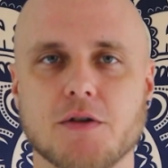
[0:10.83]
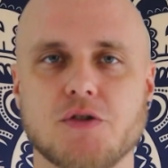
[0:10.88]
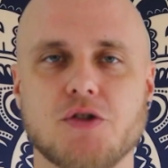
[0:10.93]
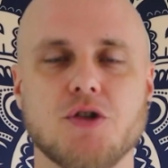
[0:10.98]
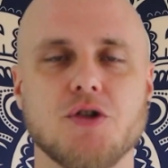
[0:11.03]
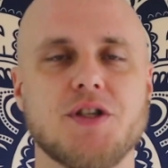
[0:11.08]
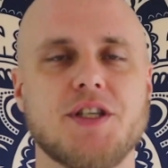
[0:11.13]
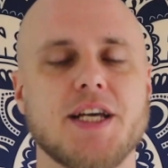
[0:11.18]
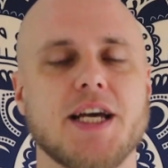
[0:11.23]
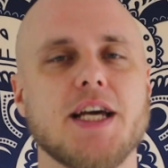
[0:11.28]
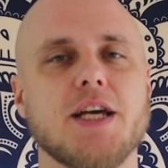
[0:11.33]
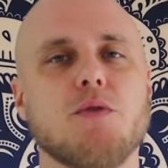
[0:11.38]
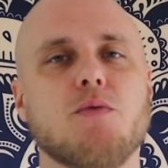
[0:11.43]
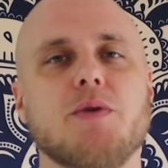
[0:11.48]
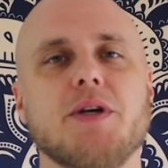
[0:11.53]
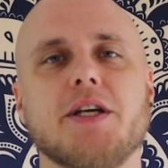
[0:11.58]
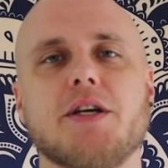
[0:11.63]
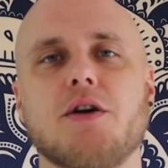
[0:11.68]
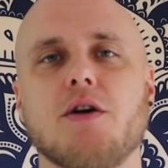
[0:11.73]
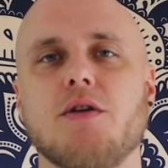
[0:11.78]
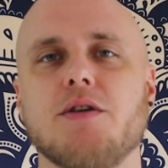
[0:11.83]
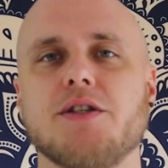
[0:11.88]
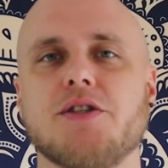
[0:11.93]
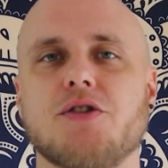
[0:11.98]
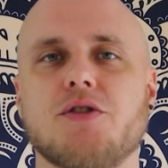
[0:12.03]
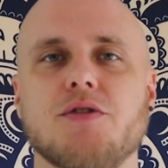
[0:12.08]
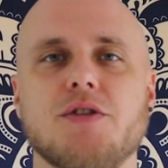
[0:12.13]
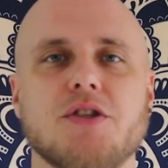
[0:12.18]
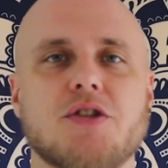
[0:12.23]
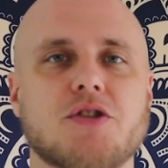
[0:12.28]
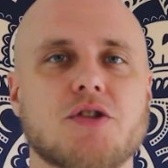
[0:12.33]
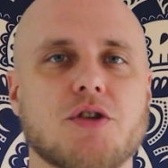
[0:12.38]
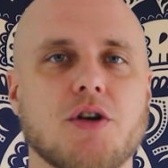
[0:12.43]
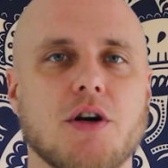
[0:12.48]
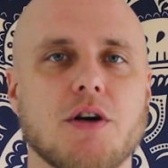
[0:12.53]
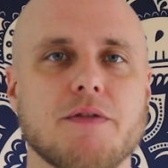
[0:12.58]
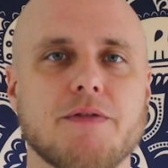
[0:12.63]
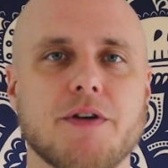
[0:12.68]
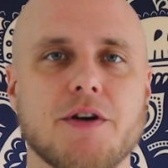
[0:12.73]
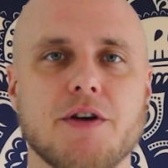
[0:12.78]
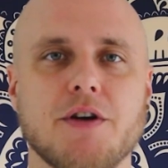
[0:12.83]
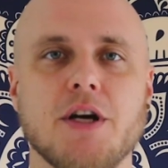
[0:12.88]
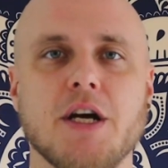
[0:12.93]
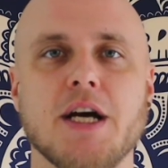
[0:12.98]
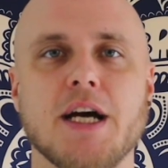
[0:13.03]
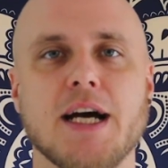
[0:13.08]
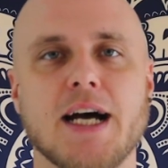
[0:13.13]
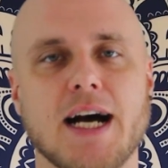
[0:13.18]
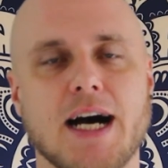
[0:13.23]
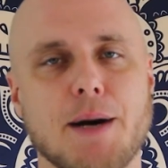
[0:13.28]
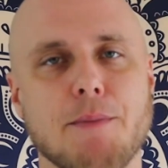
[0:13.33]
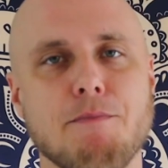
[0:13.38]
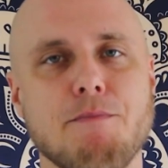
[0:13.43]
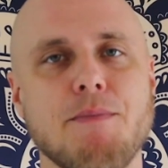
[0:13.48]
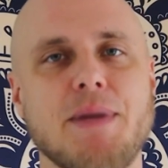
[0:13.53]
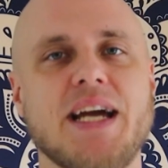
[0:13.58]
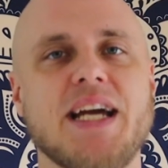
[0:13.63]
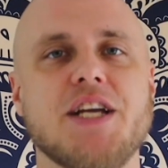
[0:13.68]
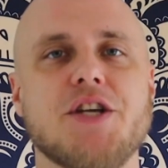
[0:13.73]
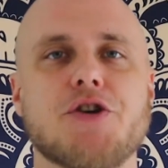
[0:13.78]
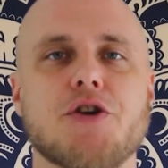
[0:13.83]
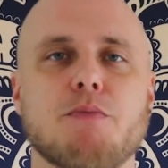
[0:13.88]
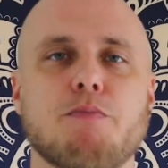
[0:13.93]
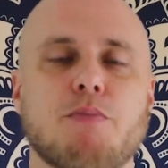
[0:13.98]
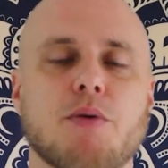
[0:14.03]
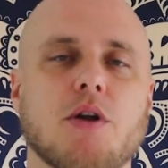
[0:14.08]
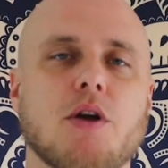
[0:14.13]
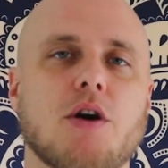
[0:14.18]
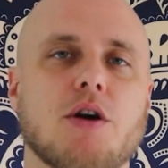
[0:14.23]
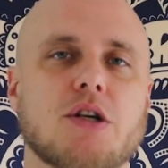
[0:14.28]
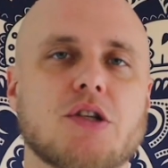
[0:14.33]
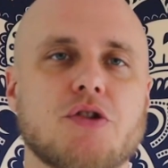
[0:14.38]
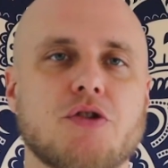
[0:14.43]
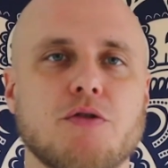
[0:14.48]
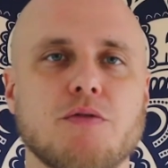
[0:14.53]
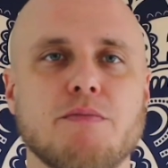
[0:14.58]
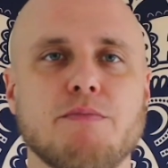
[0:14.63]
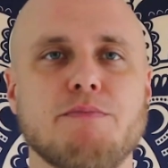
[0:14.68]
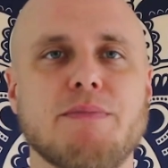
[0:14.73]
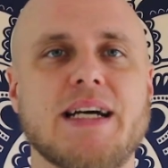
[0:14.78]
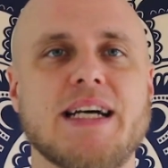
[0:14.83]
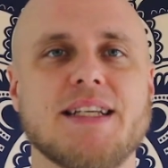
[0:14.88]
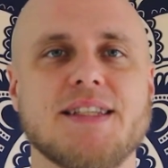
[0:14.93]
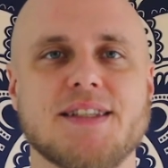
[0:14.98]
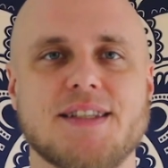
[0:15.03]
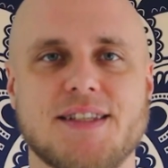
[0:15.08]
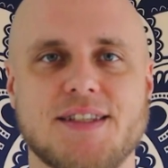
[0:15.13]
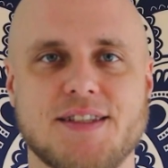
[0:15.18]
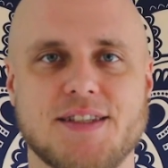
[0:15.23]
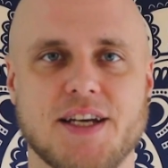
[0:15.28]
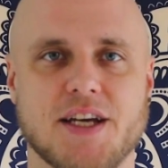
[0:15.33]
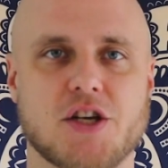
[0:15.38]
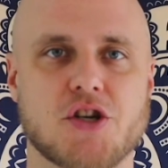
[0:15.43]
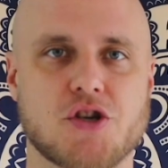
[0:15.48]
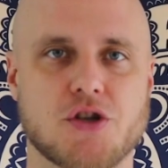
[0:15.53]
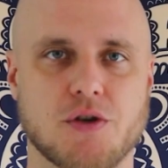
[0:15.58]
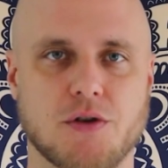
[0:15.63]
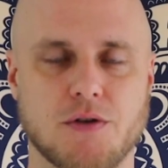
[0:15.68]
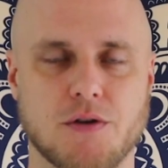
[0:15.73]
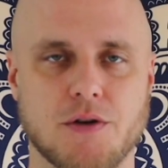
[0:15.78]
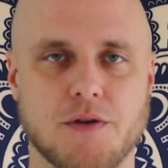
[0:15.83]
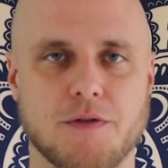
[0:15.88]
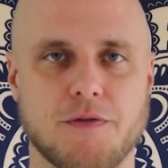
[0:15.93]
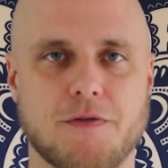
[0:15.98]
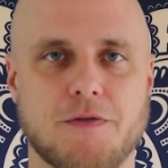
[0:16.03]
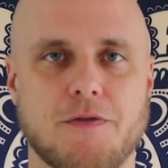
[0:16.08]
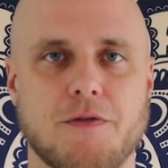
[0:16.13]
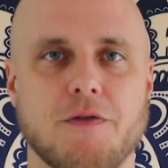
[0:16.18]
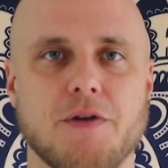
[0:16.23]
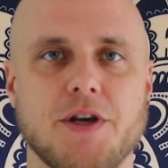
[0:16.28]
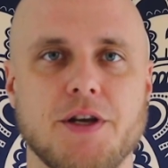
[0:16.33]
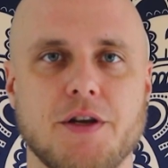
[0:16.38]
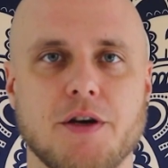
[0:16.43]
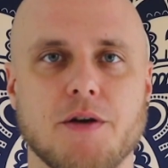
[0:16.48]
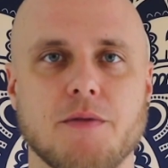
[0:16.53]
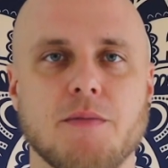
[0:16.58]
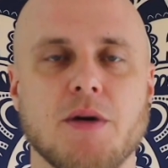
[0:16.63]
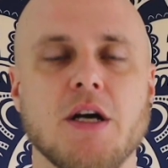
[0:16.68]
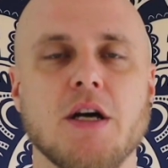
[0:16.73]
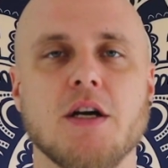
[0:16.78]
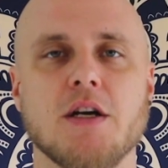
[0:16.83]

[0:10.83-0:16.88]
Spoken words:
Today we're going to discover a major block to men's sexual freedom.